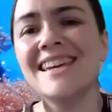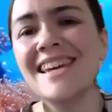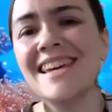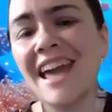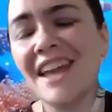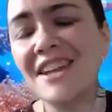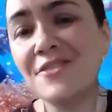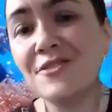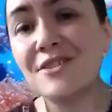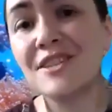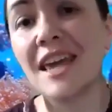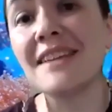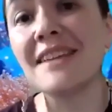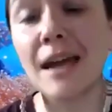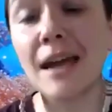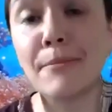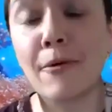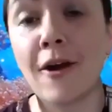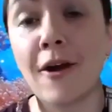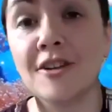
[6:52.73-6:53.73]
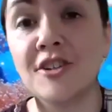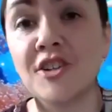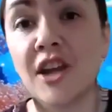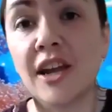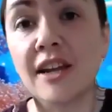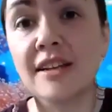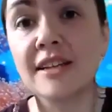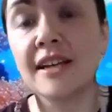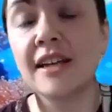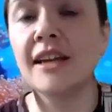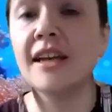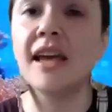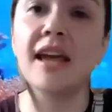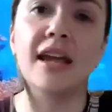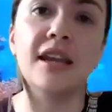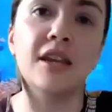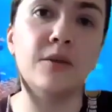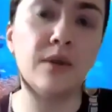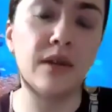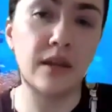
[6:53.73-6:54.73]
and you take that project
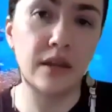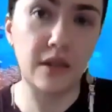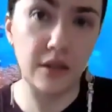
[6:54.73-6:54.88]
and you,